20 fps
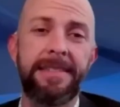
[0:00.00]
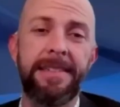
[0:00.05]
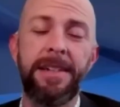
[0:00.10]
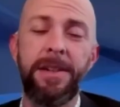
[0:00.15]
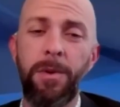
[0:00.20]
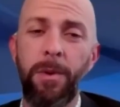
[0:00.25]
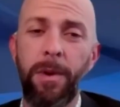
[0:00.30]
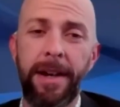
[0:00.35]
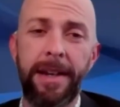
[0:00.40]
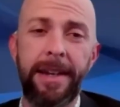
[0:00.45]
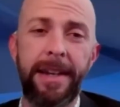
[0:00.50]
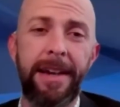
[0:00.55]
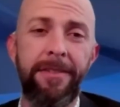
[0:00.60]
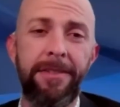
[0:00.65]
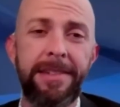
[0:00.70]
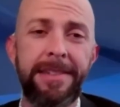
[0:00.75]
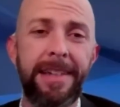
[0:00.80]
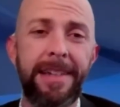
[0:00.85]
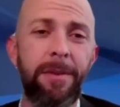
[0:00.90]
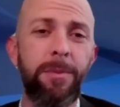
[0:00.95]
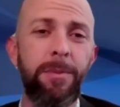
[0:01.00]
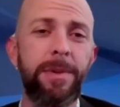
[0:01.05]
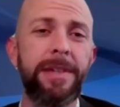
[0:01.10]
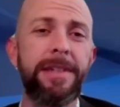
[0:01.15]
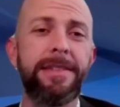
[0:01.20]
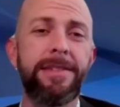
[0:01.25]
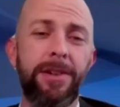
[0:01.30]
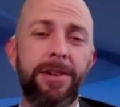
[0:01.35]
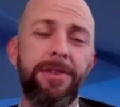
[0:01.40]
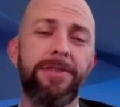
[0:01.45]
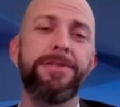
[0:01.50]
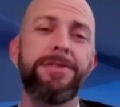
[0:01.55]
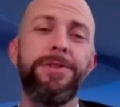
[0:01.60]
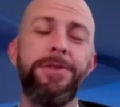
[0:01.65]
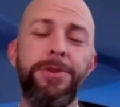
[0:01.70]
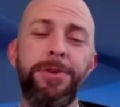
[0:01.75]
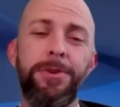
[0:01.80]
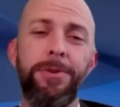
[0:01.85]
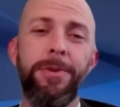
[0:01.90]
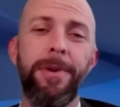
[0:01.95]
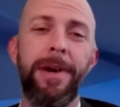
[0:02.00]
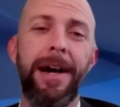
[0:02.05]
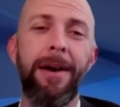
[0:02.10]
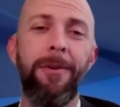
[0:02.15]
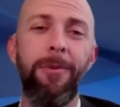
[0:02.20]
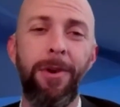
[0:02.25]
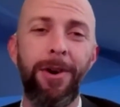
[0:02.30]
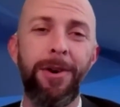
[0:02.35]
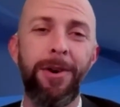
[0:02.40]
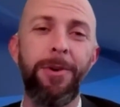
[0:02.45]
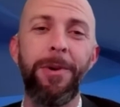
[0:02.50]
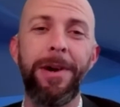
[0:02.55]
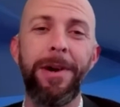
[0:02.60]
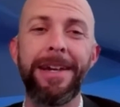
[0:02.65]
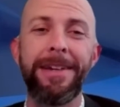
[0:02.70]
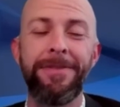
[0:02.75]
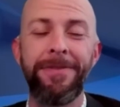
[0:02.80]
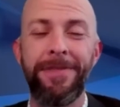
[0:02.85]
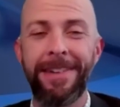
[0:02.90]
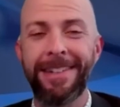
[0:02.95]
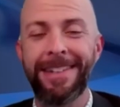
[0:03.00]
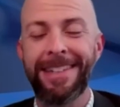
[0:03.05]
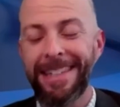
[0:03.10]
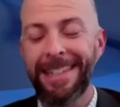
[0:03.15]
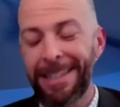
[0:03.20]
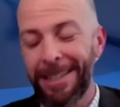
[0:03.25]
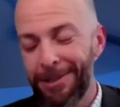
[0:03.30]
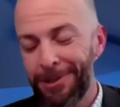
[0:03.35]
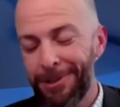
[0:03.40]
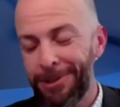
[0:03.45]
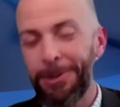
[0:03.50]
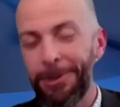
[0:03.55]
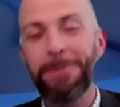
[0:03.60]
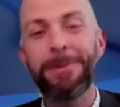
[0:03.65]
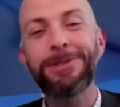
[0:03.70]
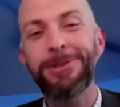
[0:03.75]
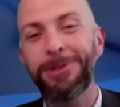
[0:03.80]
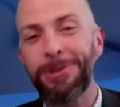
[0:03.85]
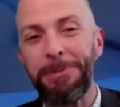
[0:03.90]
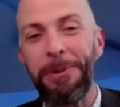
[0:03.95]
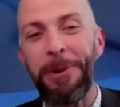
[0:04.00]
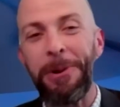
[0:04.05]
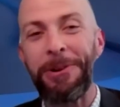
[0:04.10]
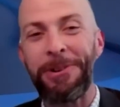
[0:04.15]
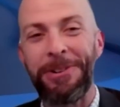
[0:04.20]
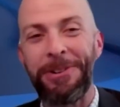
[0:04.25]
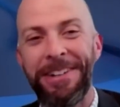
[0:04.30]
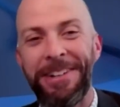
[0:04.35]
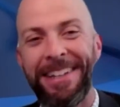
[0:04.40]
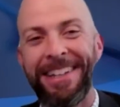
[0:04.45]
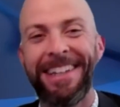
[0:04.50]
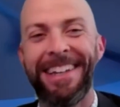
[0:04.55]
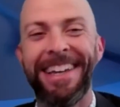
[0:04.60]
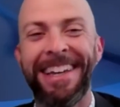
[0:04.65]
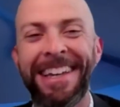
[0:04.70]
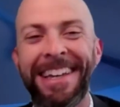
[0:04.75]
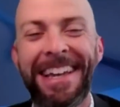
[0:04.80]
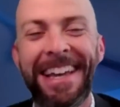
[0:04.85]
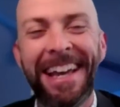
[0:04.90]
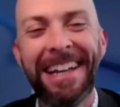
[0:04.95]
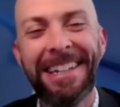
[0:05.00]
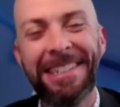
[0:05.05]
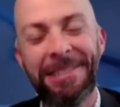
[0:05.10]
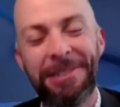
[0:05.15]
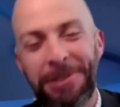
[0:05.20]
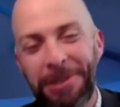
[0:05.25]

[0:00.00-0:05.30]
I'll tell you what, every time we talk to you, I walk away feeling so much smarter and